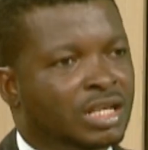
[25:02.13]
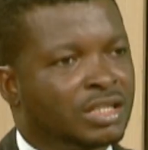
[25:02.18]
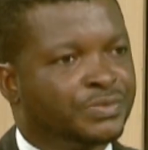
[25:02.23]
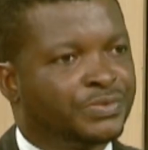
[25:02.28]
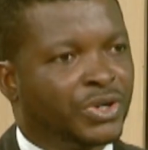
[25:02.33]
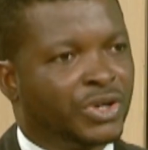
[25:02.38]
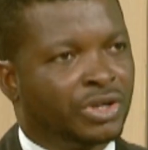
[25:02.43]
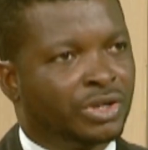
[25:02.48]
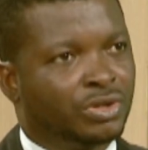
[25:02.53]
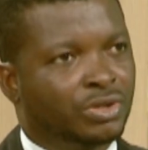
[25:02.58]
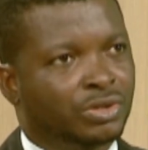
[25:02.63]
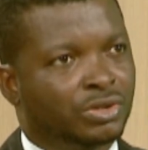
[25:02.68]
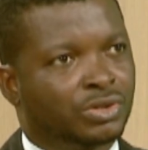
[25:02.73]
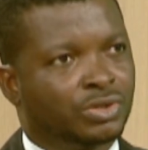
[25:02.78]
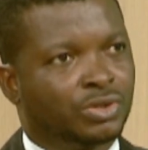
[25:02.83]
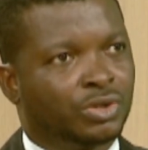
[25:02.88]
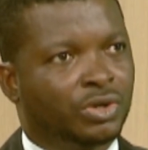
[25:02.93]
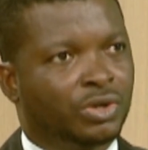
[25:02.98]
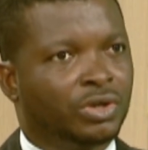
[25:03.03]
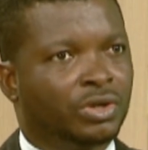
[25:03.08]
very good.
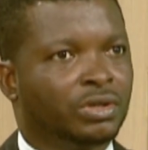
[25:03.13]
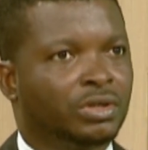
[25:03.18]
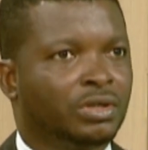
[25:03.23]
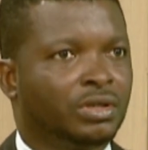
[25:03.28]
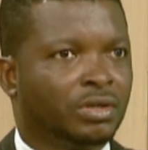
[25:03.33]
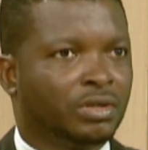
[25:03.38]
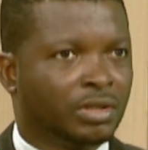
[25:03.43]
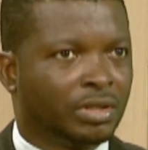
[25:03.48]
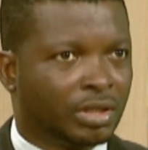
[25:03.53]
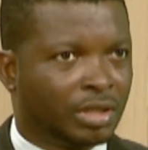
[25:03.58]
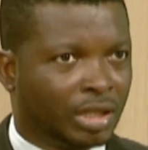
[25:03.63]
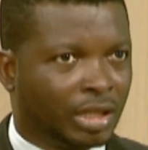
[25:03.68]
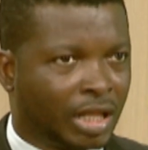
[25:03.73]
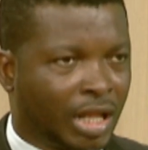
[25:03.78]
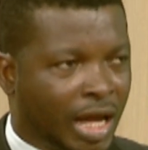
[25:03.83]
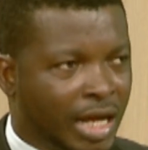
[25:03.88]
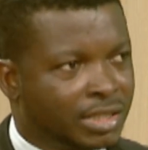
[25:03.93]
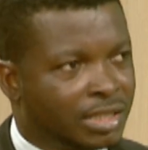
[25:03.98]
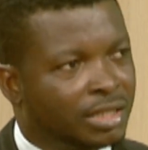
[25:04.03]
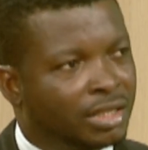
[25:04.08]
So
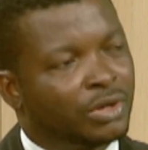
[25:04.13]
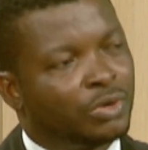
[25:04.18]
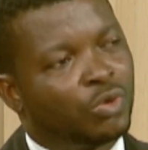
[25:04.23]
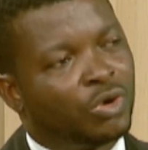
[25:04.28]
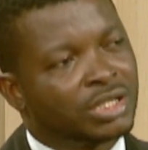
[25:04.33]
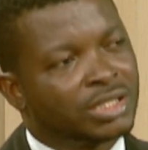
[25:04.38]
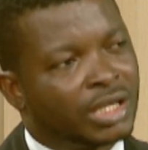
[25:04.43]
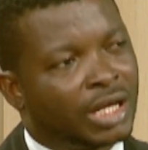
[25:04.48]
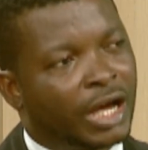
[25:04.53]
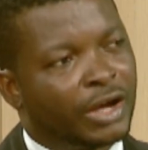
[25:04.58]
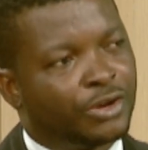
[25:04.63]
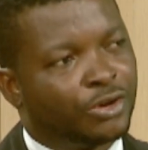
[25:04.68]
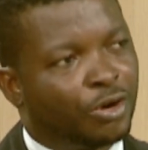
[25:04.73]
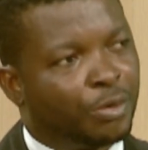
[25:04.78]
lastly, what are your